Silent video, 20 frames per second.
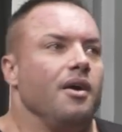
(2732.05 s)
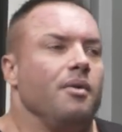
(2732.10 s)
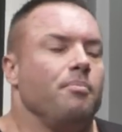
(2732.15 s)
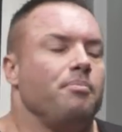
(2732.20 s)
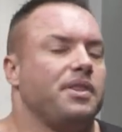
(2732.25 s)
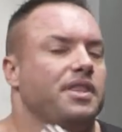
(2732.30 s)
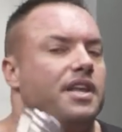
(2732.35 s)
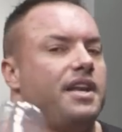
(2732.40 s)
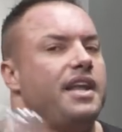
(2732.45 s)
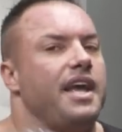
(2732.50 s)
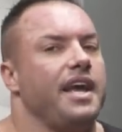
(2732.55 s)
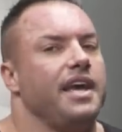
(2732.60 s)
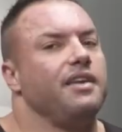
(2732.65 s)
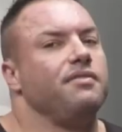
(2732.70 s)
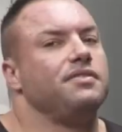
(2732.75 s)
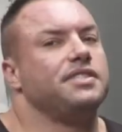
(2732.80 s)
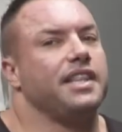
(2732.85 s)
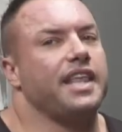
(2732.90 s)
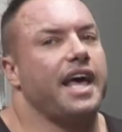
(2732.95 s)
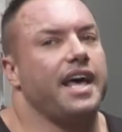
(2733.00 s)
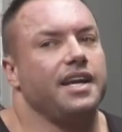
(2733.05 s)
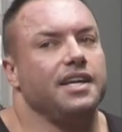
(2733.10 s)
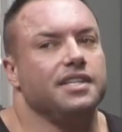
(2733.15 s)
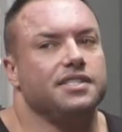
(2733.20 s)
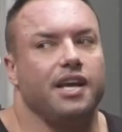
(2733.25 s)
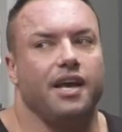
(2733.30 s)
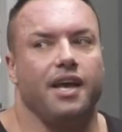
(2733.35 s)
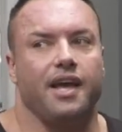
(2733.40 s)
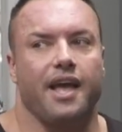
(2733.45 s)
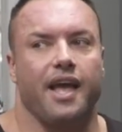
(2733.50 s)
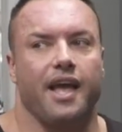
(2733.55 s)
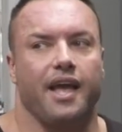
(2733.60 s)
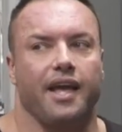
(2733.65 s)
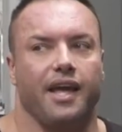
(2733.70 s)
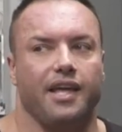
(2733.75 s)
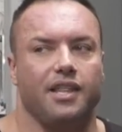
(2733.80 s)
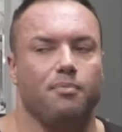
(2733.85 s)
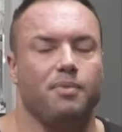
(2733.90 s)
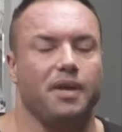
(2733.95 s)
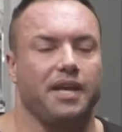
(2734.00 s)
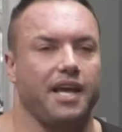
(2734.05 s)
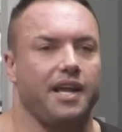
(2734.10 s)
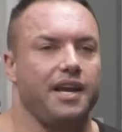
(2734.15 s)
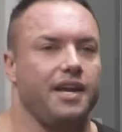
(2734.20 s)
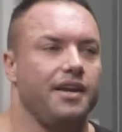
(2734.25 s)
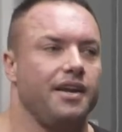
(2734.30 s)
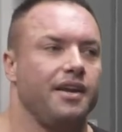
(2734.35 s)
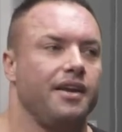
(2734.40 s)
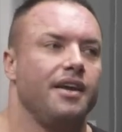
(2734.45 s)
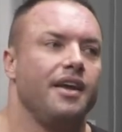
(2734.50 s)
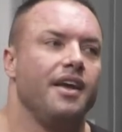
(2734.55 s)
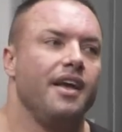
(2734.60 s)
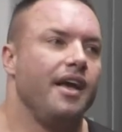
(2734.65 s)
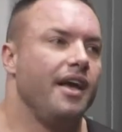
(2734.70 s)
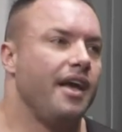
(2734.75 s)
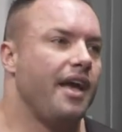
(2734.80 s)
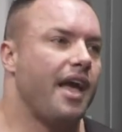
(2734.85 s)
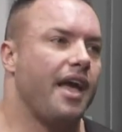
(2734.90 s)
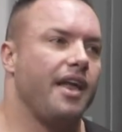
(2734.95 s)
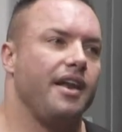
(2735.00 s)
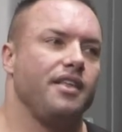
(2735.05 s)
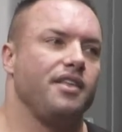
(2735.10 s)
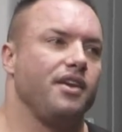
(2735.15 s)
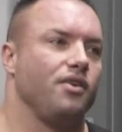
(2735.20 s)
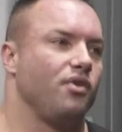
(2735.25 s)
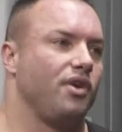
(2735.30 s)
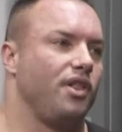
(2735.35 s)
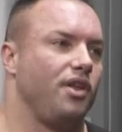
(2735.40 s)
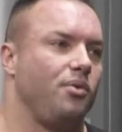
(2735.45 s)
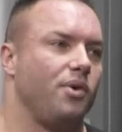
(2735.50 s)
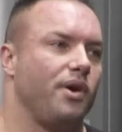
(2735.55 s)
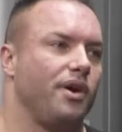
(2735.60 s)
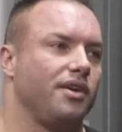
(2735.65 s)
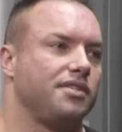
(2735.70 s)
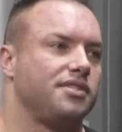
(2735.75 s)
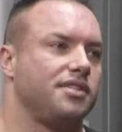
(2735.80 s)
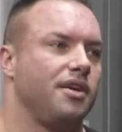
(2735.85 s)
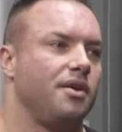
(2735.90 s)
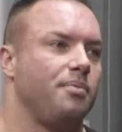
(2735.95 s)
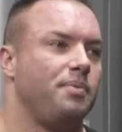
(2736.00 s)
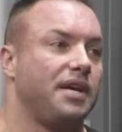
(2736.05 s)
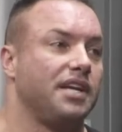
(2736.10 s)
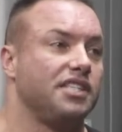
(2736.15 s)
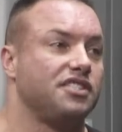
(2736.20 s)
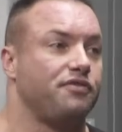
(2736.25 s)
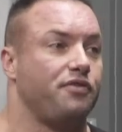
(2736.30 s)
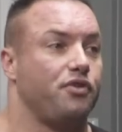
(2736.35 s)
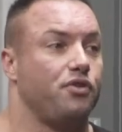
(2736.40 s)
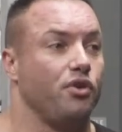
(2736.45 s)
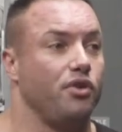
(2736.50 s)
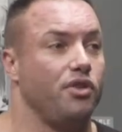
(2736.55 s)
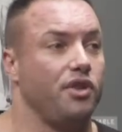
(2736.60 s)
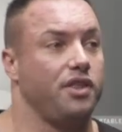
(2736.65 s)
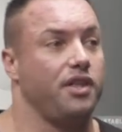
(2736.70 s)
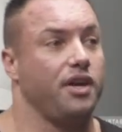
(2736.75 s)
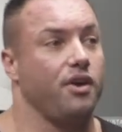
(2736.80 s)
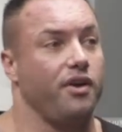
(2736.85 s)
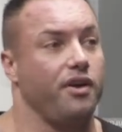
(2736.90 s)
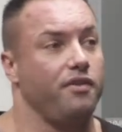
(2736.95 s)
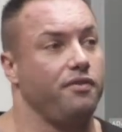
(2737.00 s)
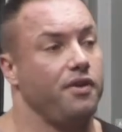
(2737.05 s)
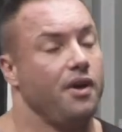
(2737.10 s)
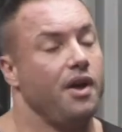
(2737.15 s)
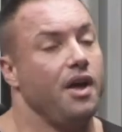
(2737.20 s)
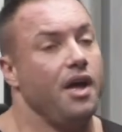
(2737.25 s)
But the negative to that is, in the beginning, anything really works. Because through the theory of